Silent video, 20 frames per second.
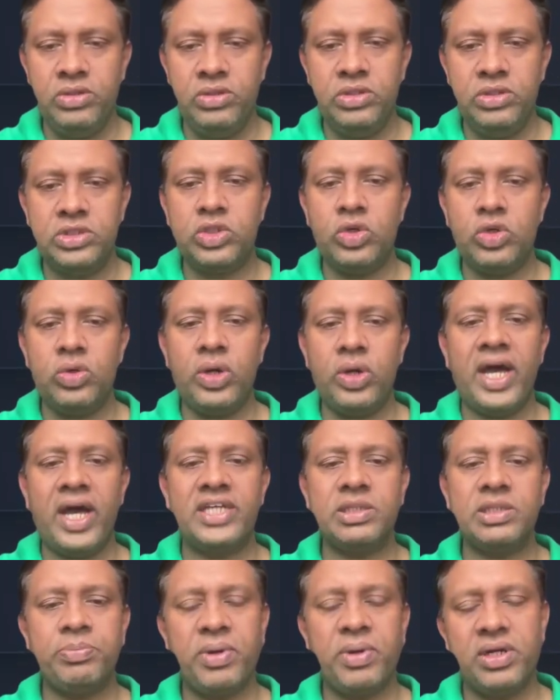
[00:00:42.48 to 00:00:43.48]
So
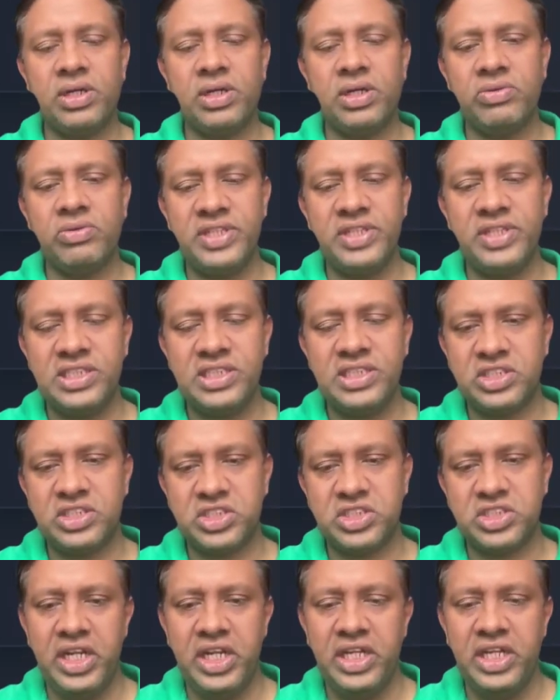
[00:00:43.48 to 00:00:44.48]
as a part of this
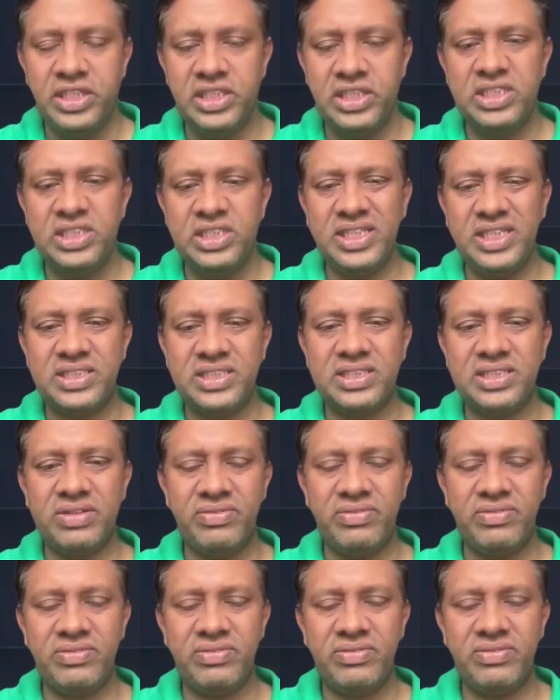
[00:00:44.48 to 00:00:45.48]
training, this is just a
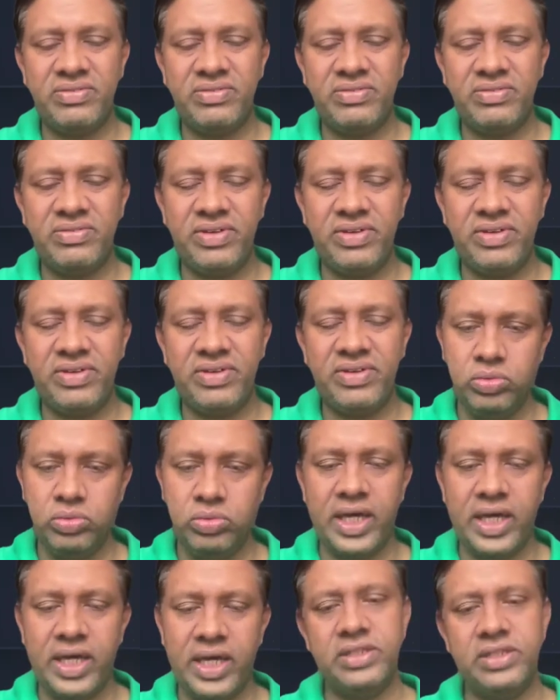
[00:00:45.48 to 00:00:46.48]
very intro,
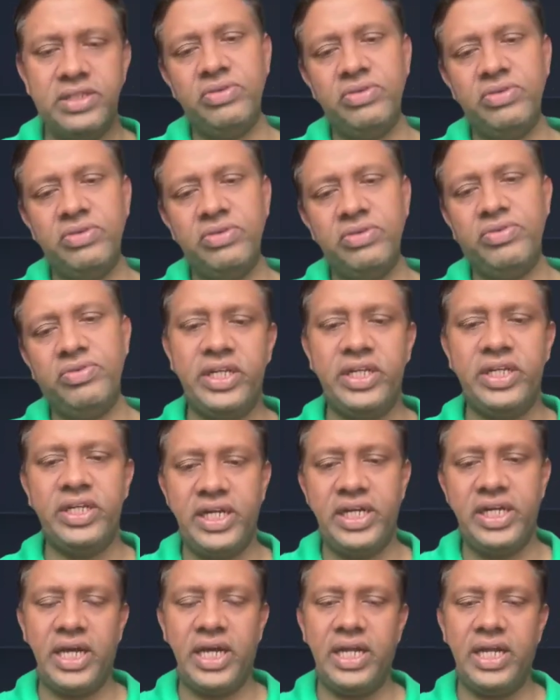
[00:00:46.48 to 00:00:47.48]
and we will go in
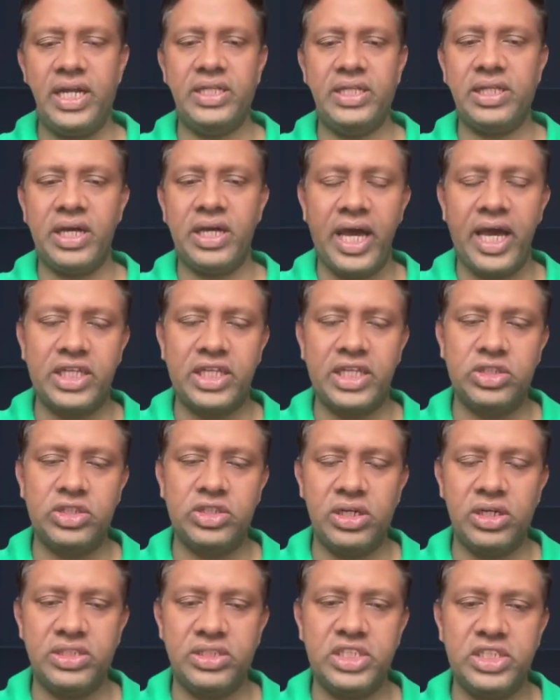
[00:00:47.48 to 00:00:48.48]
detail in the
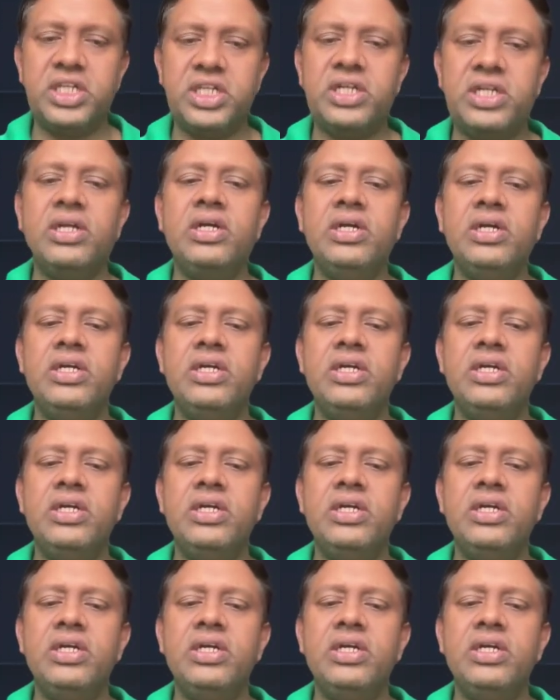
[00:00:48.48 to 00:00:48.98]
actual session.